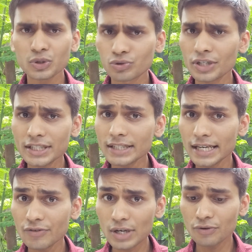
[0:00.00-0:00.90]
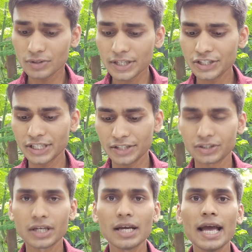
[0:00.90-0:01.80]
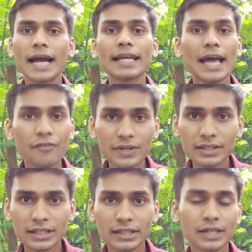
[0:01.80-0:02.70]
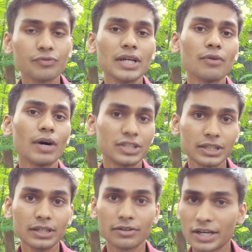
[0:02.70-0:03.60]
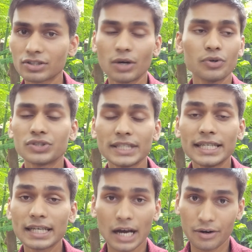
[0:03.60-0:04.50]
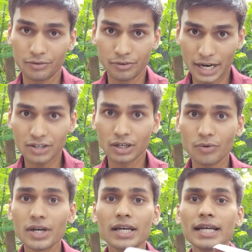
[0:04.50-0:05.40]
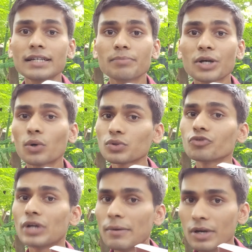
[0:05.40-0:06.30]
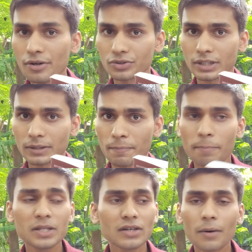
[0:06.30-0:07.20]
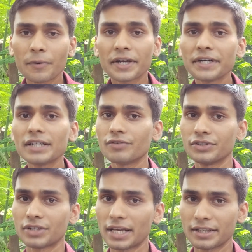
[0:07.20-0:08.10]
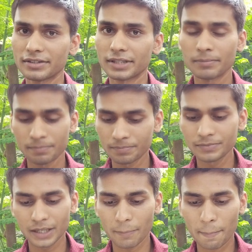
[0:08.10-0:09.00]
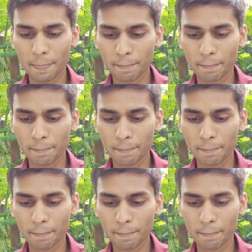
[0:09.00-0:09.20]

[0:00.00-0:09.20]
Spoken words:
So it's evolutionary change, and everything that we are watching right now or seeing right now, it's because of evolution, means upgraded version, I can say. Yeah.